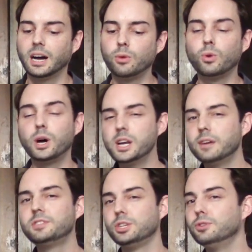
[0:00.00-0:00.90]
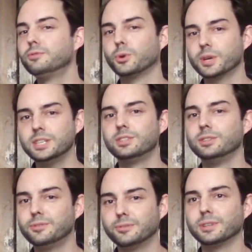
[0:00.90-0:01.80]
a 1 of
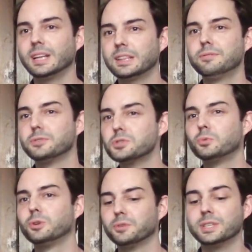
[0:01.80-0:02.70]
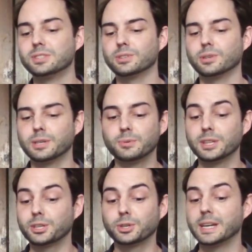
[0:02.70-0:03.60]
242 for like the first Wolverine story,
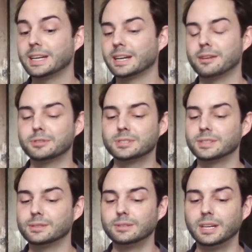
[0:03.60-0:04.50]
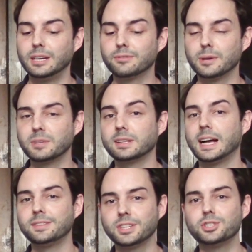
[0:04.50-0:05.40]
with a great cover too, from the
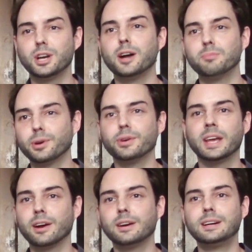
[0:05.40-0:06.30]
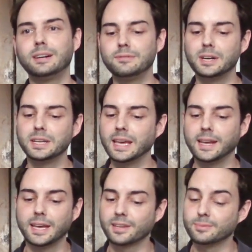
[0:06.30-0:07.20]
classic John Byrne era of
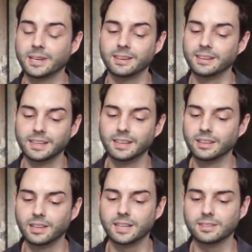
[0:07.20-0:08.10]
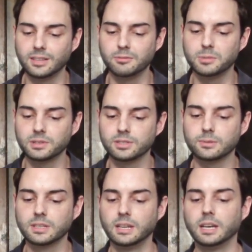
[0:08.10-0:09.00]
Uncanny X-Men. A lot to love about this
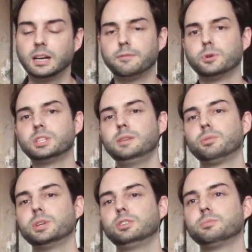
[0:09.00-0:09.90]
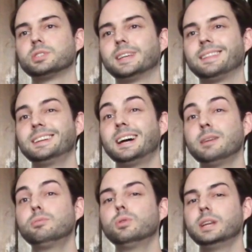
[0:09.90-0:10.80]
one. 14.2%, the
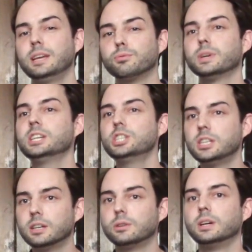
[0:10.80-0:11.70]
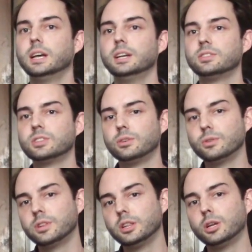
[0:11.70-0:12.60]
9.8 ratio.
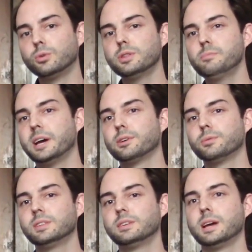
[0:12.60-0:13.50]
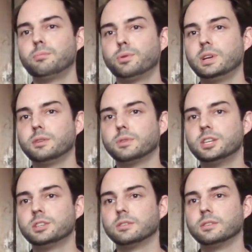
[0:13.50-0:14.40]
So the lower the better with the 9.8
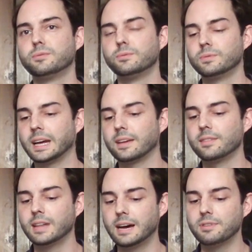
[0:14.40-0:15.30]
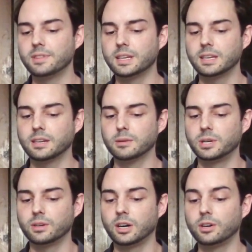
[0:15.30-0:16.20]
ratio. And if I can have a think here
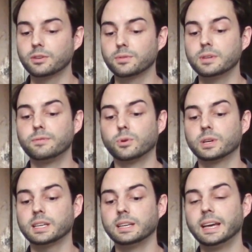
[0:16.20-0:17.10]
about Hulk 340,